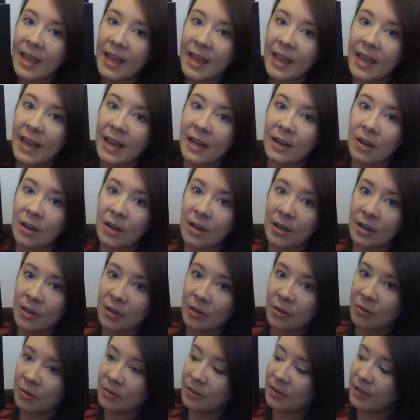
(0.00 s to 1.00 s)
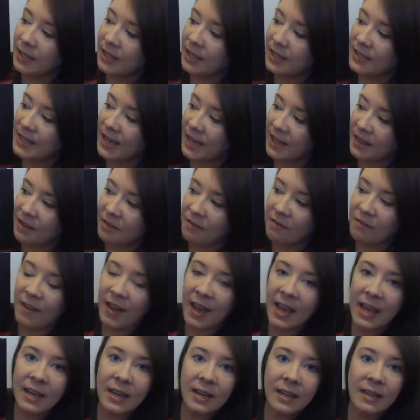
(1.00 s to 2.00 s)
And he's at the
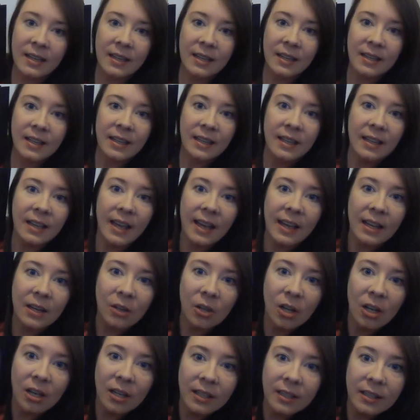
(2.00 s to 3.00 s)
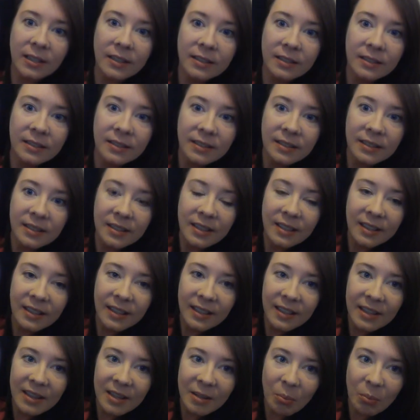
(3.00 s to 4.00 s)
vet, and look,
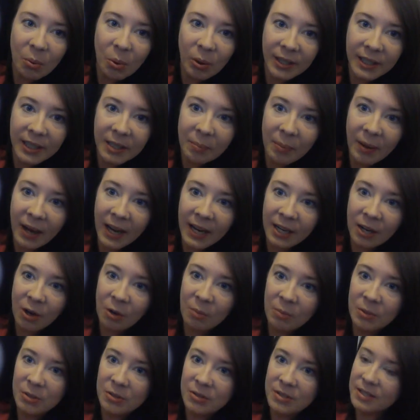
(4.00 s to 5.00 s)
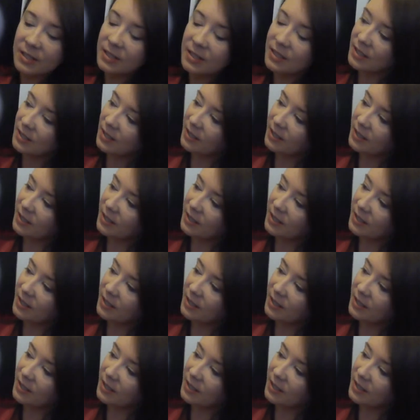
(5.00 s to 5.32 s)
the porcupine almost